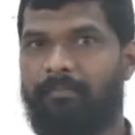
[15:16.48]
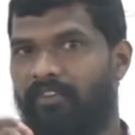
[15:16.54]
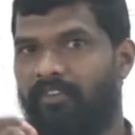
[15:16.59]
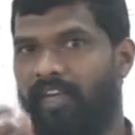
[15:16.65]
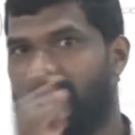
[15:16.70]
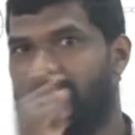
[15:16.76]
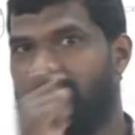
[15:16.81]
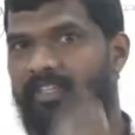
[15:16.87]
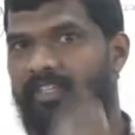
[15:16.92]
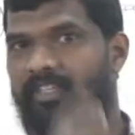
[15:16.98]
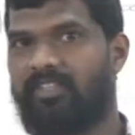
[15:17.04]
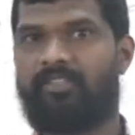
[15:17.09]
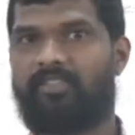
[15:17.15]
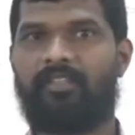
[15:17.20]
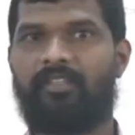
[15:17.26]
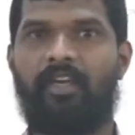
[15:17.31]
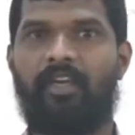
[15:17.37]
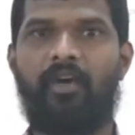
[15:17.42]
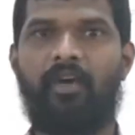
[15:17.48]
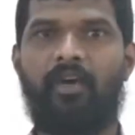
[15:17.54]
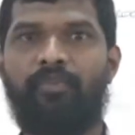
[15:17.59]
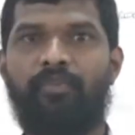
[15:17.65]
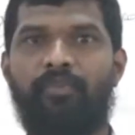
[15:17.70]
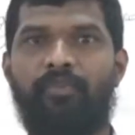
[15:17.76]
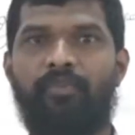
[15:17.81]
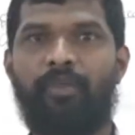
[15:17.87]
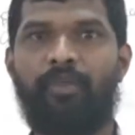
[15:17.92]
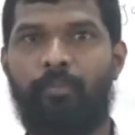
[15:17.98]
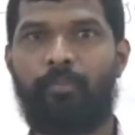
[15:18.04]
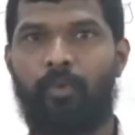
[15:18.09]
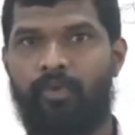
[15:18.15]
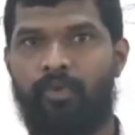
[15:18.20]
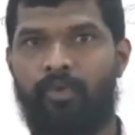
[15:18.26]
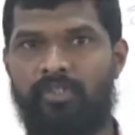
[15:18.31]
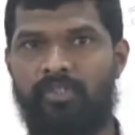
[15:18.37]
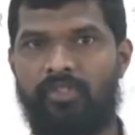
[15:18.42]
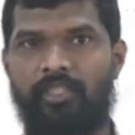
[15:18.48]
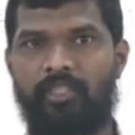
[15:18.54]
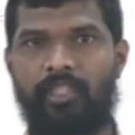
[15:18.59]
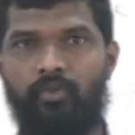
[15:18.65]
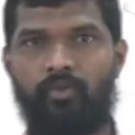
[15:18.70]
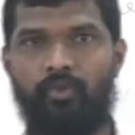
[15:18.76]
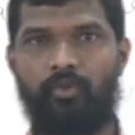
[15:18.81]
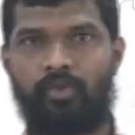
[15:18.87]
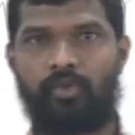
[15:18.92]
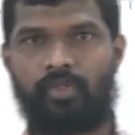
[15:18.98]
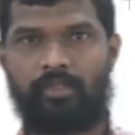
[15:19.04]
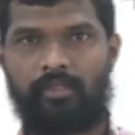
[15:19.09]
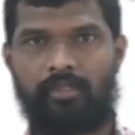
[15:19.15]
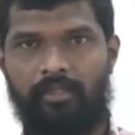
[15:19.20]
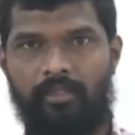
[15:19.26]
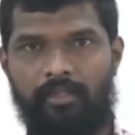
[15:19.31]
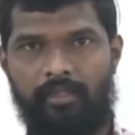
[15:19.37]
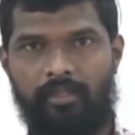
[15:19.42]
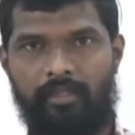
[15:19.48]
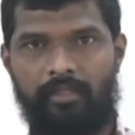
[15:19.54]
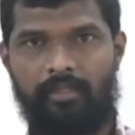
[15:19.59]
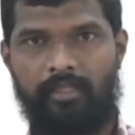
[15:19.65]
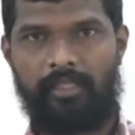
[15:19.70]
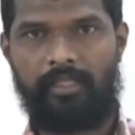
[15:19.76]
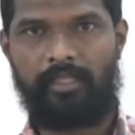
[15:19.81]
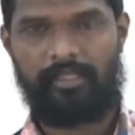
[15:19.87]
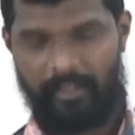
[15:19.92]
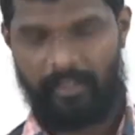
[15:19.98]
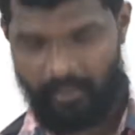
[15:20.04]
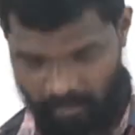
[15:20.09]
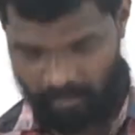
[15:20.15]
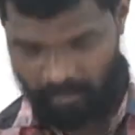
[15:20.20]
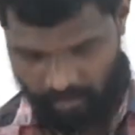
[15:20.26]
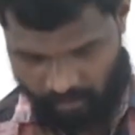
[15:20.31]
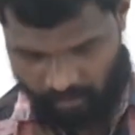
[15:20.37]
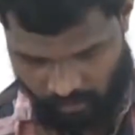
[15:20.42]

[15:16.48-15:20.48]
factors, how can we producing the goods, isn't it?